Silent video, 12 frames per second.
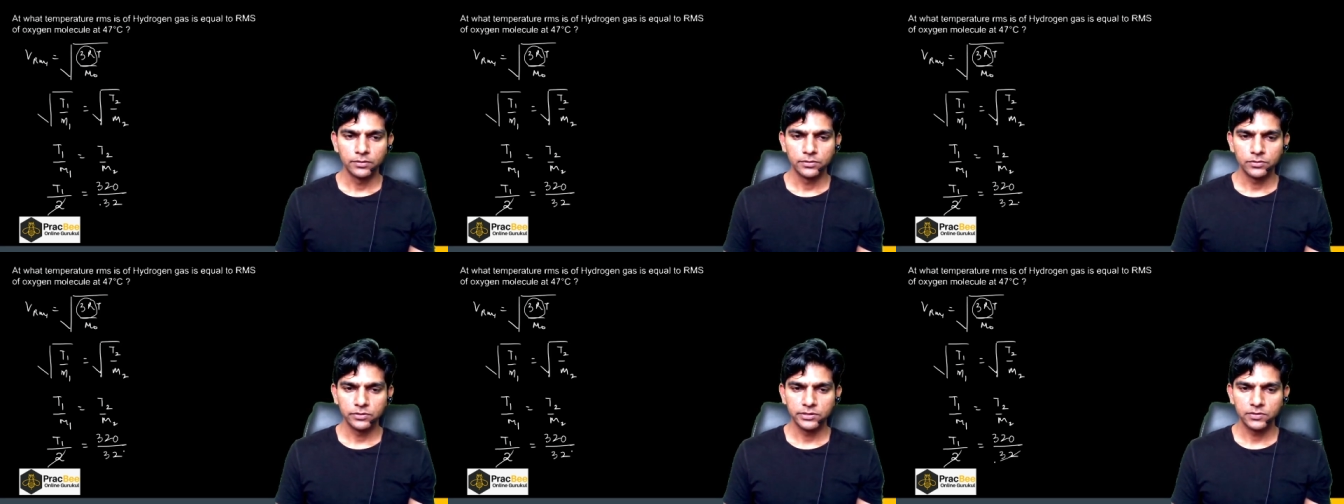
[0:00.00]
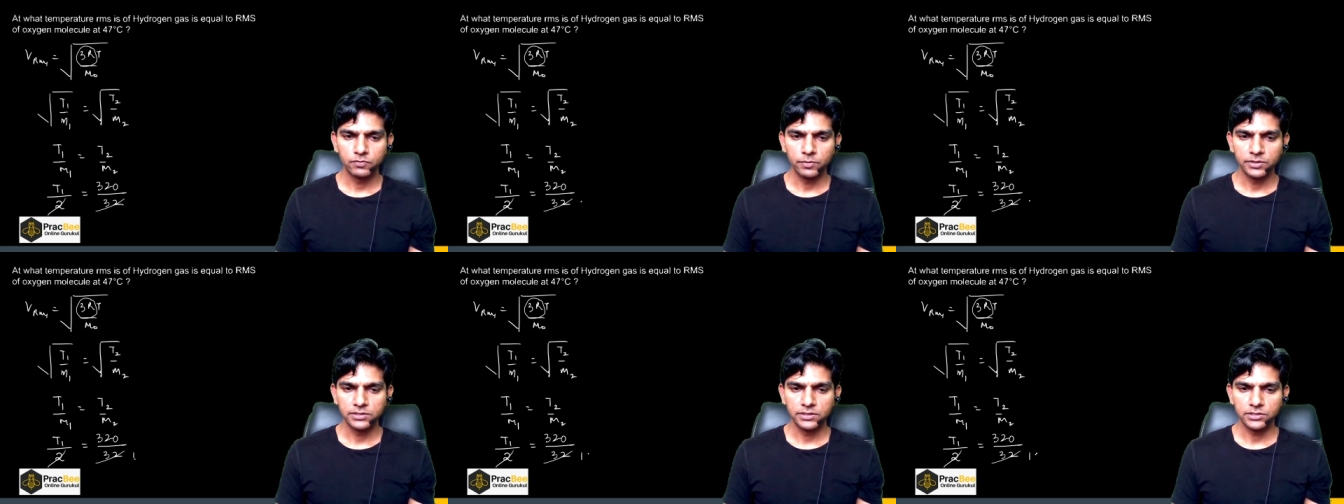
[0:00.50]
So this will
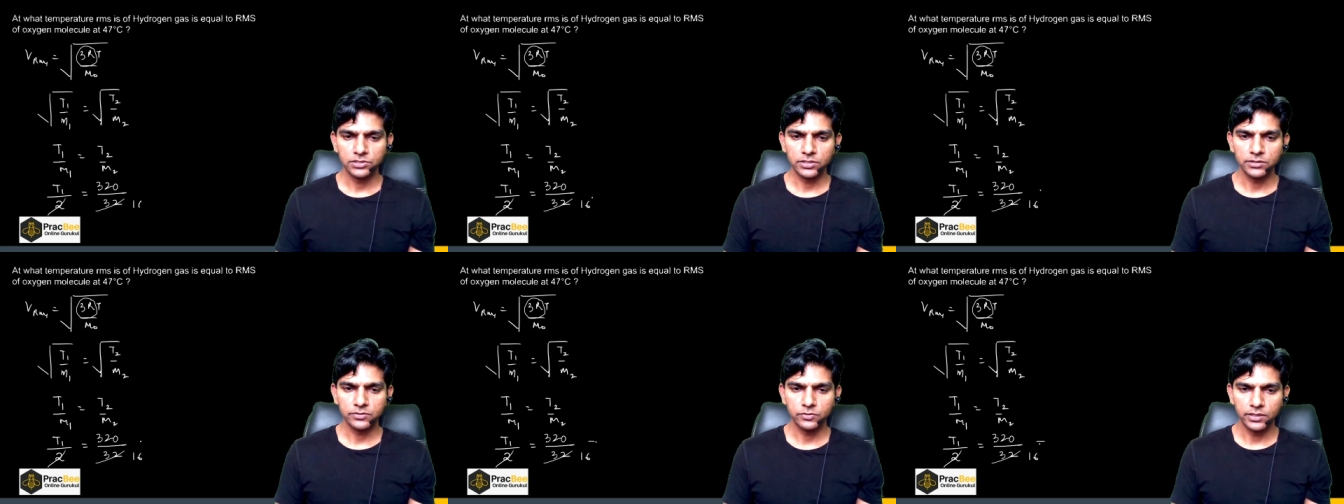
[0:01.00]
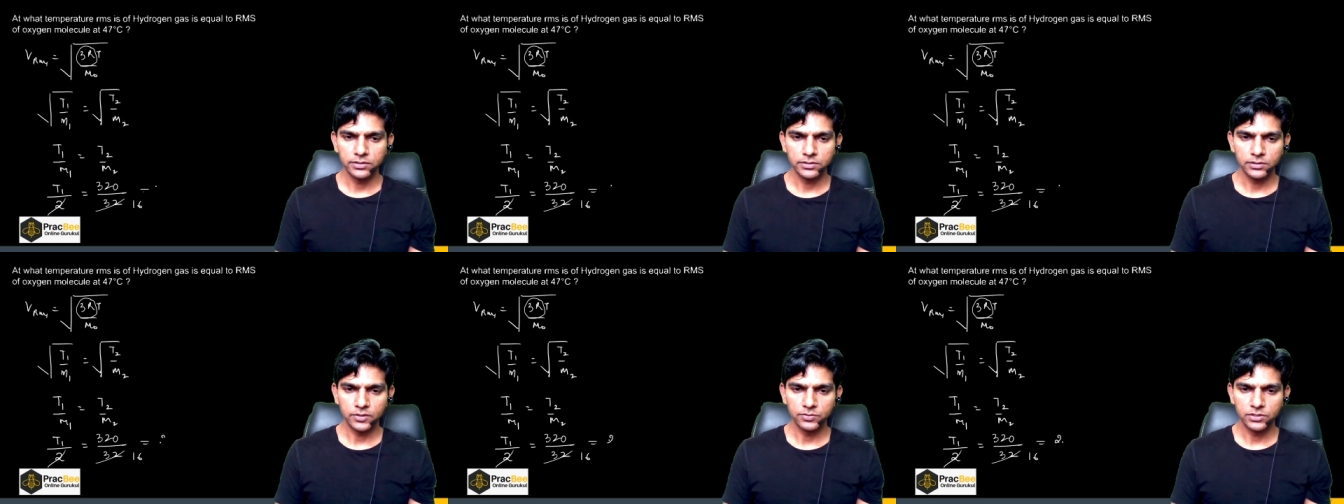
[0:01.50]
be 16, so answer
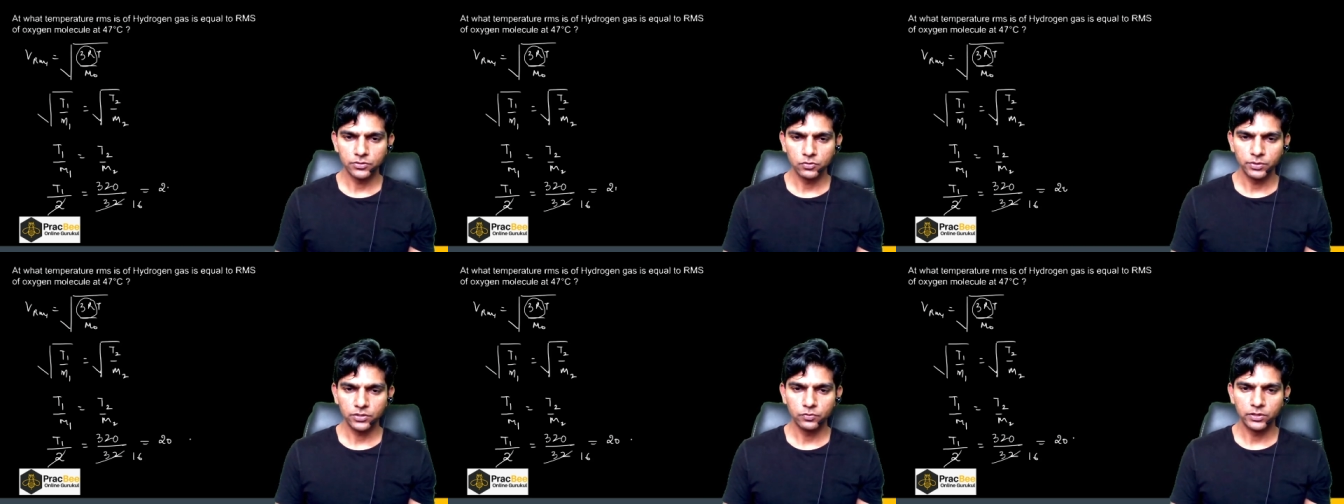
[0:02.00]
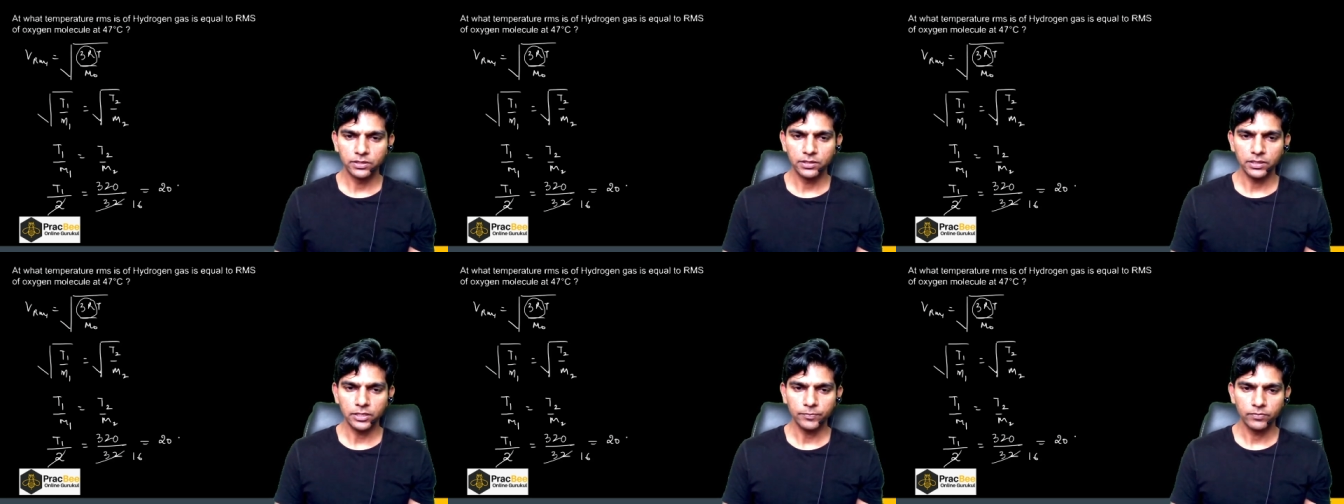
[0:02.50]
comes out to be
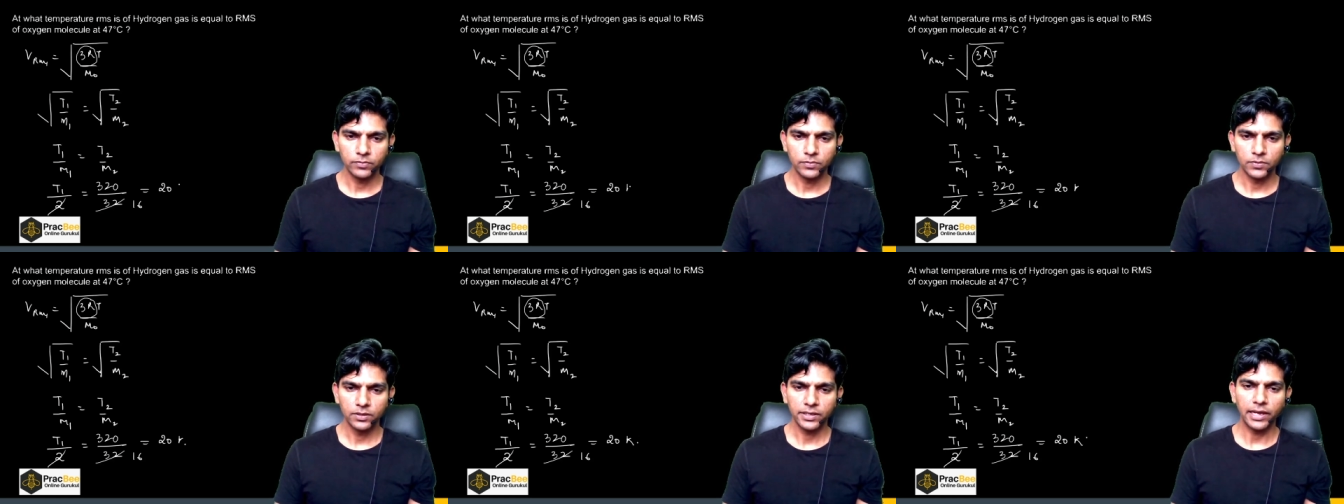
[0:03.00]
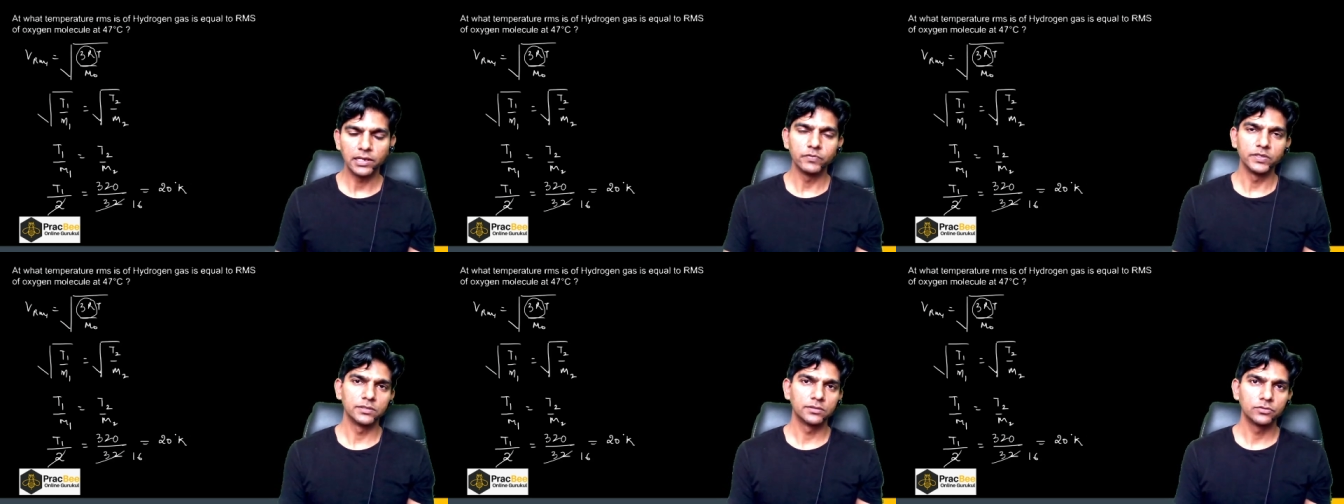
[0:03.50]
20
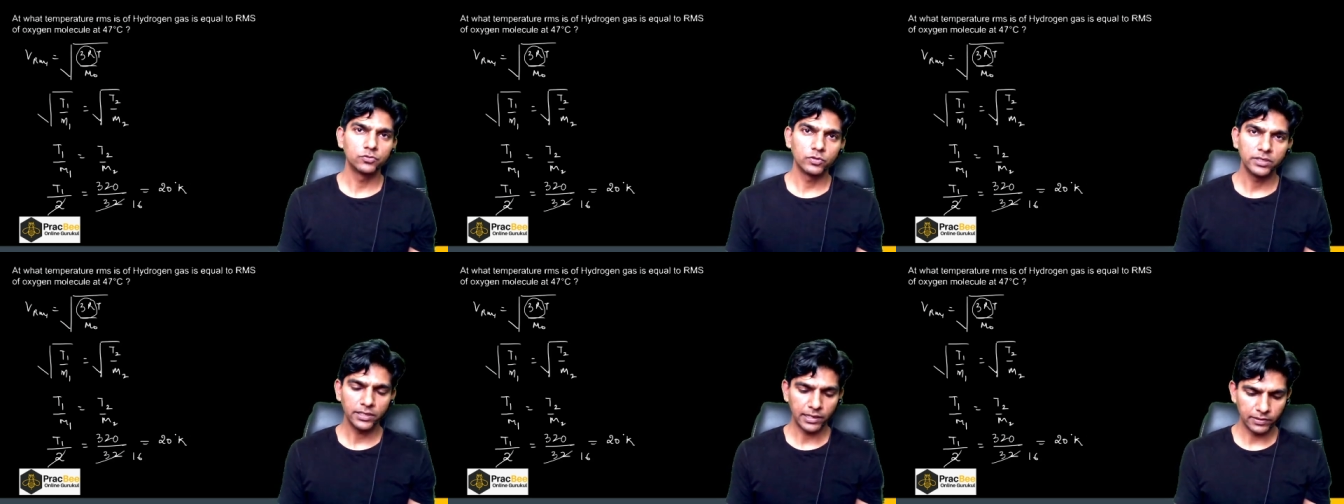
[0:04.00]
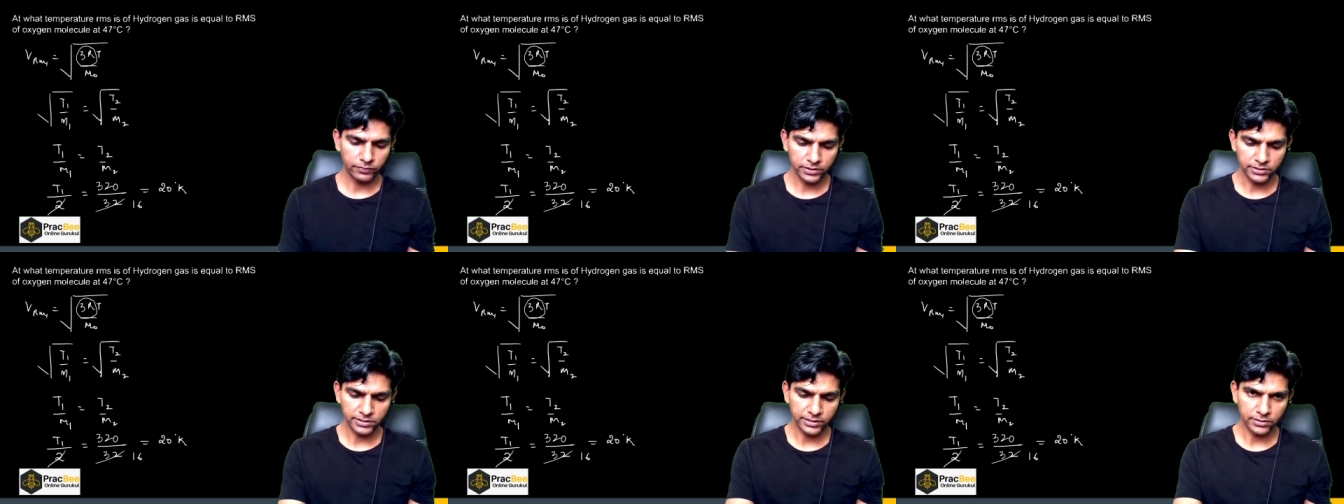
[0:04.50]
Kelvin. So 20 Kelvin
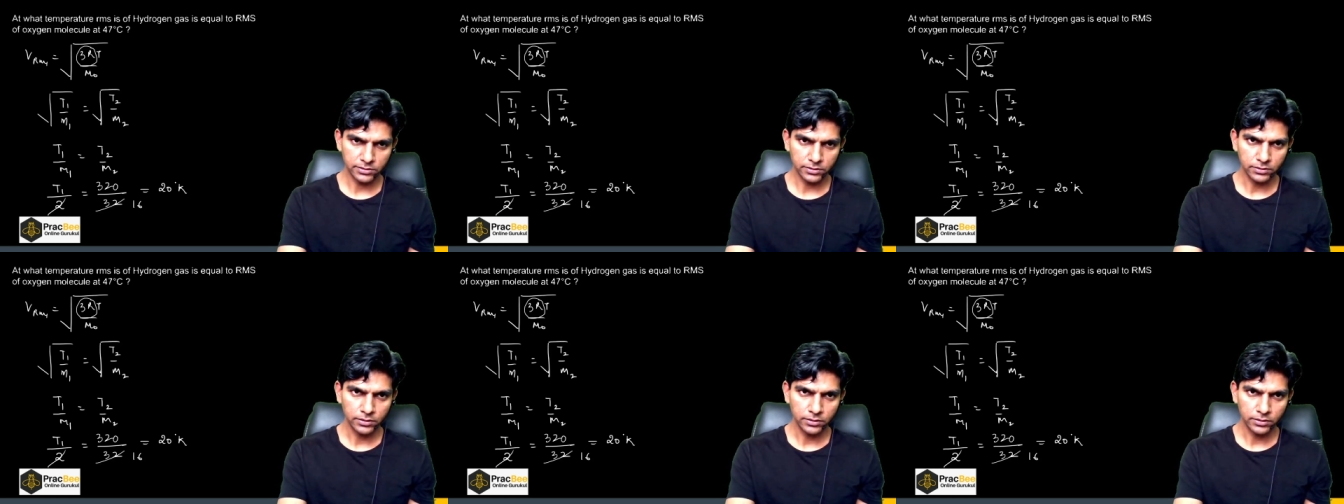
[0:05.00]
is the answer.